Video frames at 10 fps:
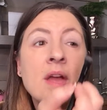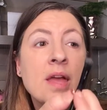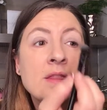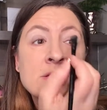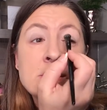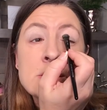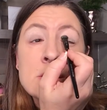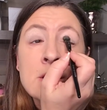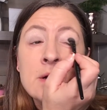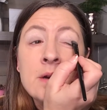This is
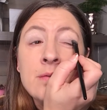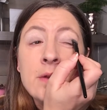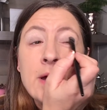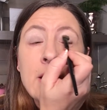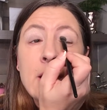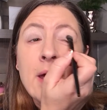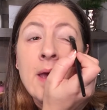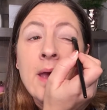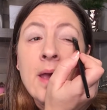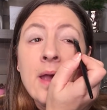kind of like
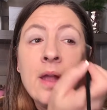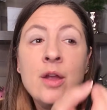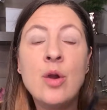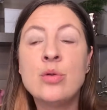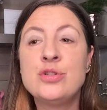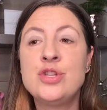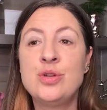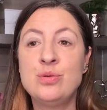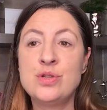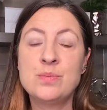a
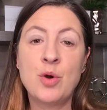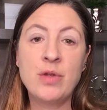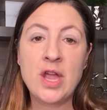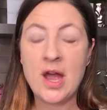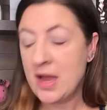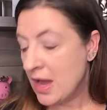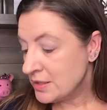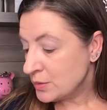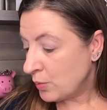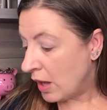go-to smoky eye
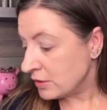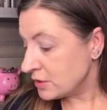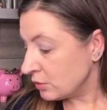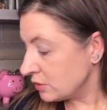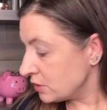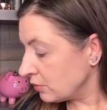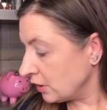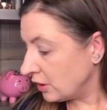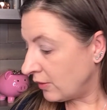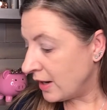as well. So it's
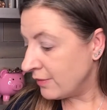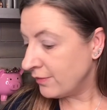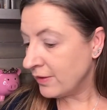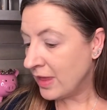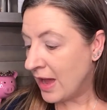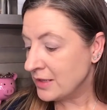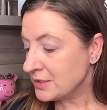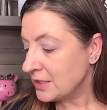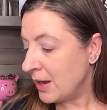really great for that